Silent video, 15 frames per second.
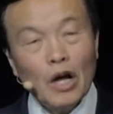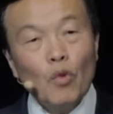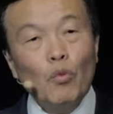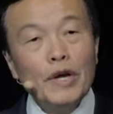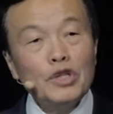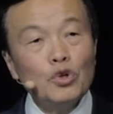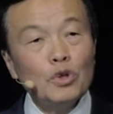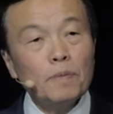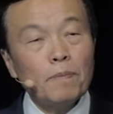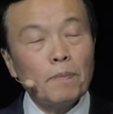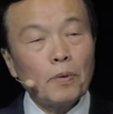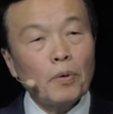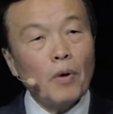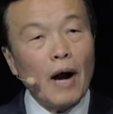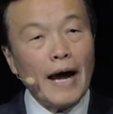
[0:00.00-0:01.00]
We should
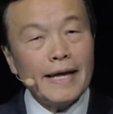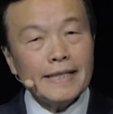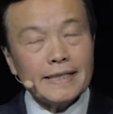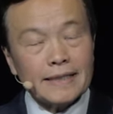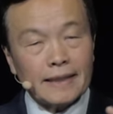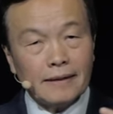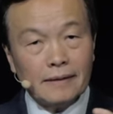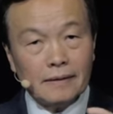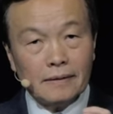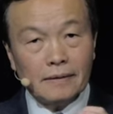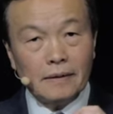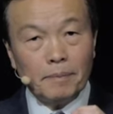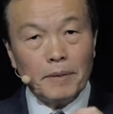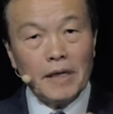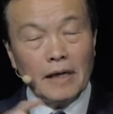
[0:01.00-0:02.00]
prize,
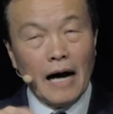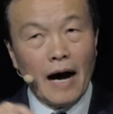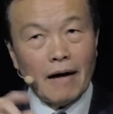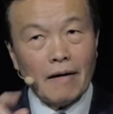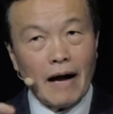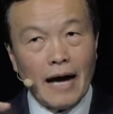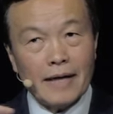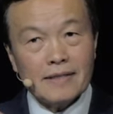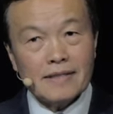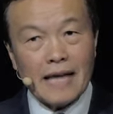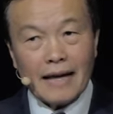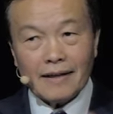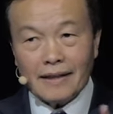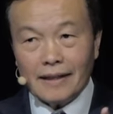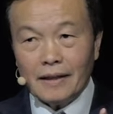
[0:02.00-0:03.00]

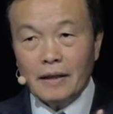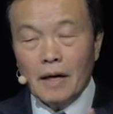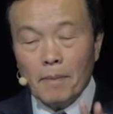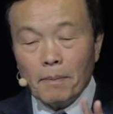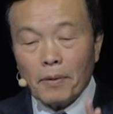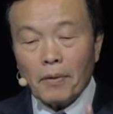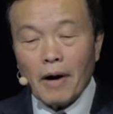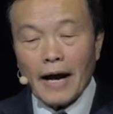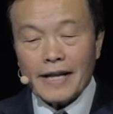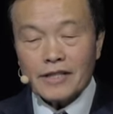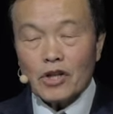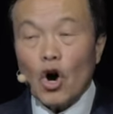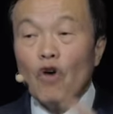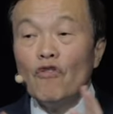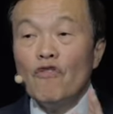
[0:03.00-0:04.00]
P-R-I-Z-E, prize
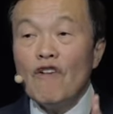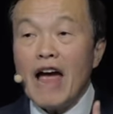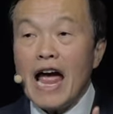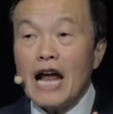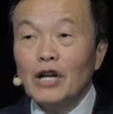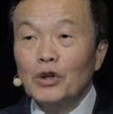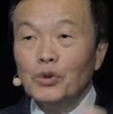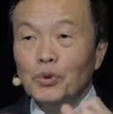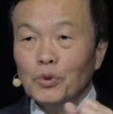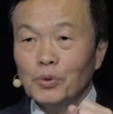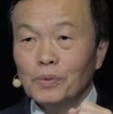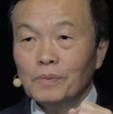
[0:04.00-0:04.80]
or value